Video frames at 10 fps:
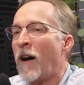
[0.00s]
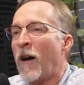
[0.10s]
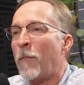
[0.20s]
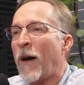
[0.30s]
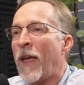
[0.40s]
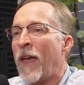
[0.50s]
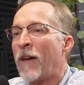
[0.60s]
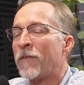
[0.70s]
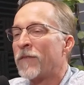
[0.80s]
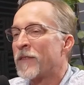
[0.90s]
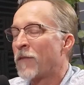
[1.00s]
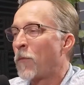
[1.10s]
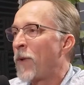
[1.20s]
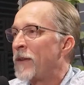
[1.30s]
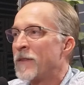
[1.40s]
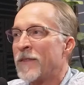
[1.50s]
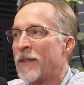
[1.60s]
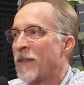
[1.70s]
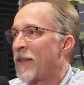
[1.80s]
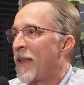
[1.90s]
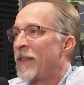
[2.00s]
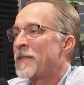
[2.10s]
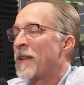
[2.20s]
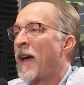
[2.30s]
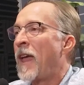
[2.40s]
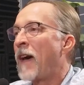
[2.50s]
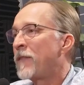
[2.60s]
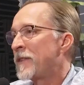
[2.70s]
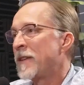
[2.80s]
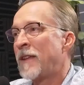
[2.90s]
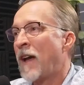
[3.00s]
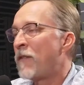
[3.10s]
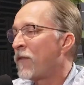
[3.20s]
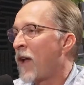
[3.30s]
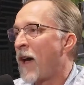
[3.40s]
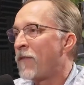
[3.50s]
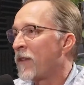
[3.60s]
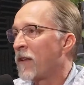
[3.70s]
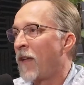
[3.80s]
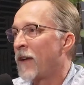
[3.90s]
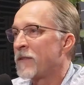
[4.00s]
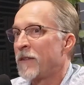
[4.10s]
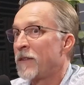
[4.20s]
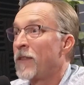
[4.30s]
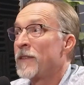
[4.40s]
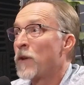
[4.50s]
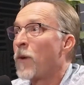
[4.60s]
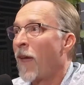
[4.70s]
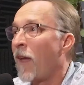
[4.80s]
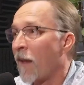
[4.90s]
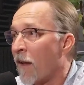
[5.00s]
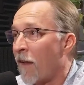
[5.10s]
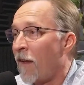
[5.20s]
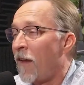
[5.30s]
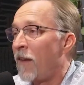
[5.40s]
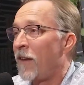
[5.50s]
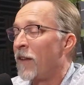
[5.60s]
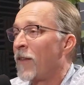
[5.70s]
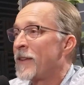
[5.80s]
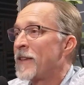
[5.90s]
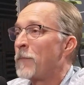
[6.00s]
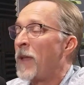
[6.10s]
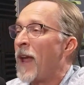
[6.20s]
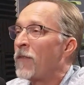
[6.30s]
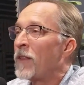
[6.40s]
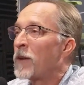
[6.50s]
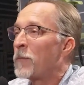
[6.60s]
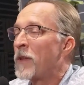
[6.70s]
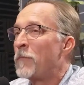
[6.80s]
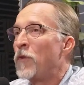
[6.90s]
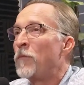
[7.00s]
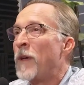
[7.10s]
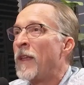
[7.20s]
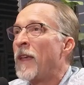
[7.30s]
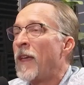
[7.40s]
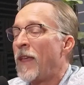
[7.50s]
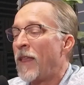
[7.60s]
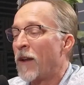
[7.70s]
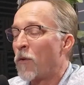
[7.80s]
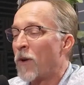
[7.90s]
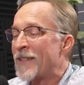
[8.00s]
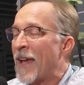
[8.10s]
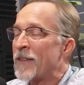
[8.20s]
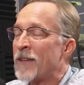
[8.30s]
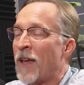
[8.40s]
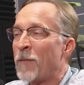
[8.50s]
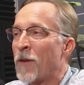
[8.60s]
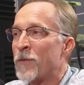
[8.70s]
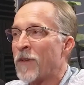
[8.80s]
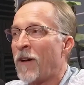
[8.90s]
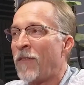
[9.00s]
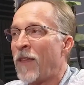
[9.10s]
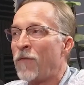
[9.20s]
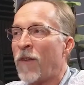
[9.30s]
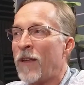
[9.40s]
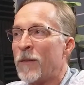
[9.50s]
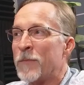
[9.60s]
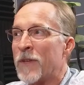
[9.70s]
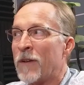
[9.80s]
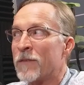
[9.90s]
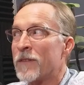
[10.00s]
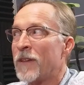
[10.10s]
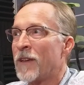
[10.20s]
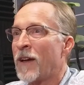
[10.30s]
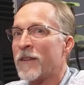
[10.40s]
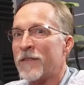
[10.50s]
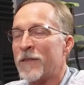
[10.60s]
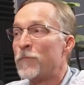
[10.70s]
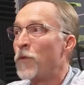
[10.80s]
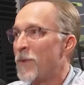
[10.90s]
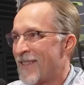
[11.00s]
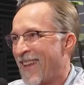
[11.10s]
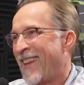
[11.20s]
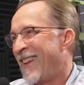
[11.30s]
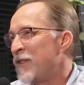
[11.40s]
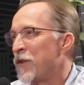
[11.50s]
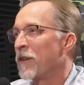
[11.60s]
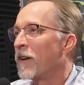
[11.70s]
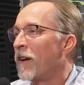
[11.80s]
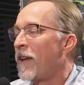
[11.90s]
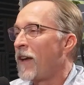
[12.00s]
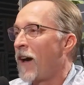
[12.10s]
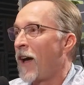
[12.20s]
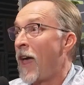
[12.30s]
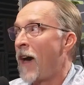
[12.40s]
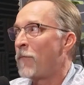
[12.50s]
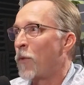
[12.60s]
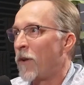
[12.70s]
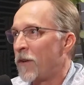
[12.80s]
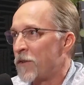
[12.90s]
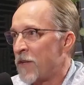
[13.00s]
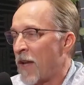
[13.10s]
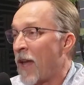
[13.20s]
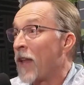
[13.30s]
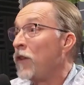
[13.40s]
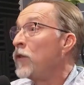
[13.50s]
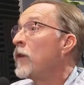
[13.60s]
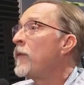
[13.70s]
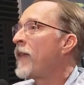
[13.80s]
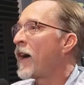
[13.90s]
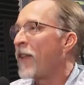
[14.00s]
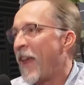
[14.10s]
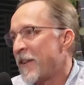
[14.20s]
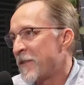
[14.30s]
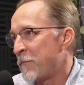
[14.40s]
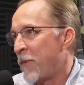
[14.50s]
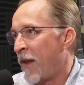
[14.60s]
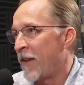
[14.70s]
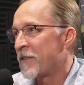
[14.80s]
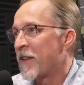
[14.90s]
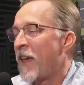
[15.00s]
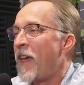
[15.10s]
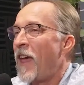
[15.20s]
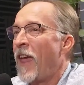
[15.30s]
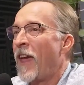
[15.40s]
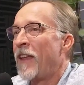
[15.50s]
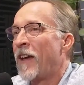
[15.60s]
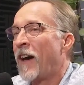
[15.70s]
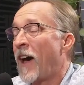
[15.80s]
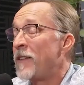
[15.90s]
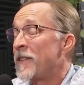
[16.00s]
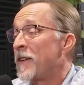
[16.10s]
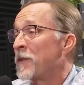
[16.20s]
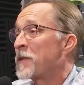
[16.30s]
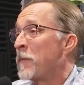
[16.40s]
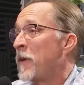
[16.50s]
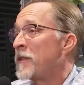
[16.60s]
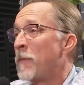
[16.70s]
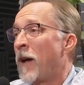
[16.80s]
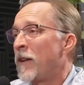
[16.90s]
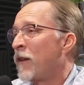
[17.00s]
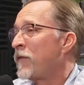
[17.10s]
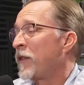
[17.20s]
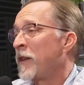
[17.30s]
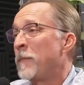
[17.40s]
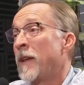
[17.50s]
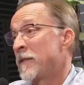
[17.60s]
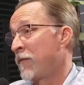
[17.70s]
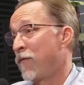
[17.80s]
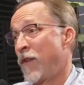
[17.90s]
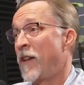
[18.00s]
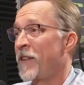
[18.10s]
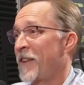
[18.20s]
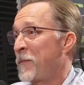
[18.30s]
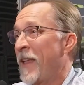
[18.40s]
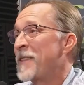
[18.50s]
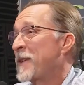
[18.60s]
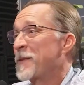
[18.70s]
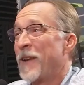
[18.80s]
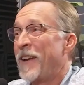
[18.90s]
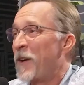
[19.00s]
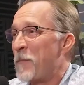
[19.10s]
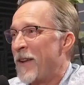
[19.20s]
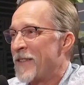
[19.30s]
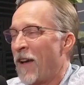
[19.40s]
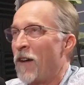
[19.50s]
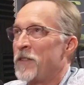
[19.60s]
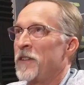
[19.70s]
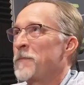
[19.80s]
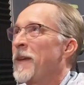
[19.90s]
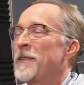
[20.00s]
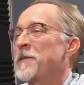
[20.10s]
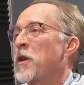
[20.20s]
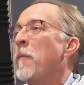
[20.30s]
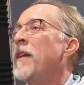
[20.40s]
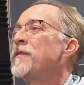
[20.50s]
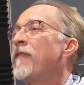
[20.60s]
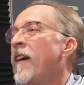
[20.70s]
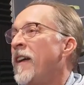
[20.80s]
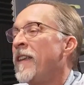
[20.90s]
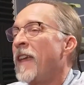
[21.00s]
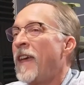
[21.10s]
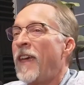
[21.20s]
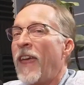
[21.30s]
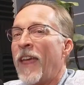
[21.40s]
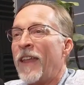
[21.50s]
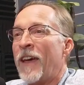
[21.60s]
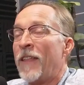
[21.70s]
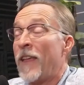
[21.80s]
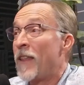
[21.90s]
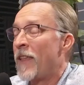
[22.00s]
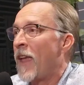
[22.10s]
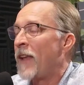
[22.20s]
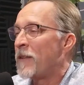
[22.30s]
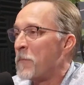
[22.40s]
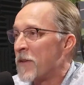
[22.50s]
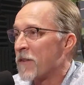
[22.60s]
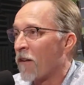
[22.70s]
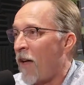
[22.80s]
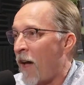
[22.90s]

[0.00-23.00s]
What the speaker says: I have several patients. They say, "Listen, I have to sit down for half of the class," and that's okay. Like I said, but every little bit of movement, and then of course as time goes on, they find themselves, gosh, this movement's getting easier. I have more energy. I can do it without aches and pains, and I just hear so much about Feline makes it fun. I mean, that's what I hear everybody say. Oh, she just makes it so much fun, and they hate to miss her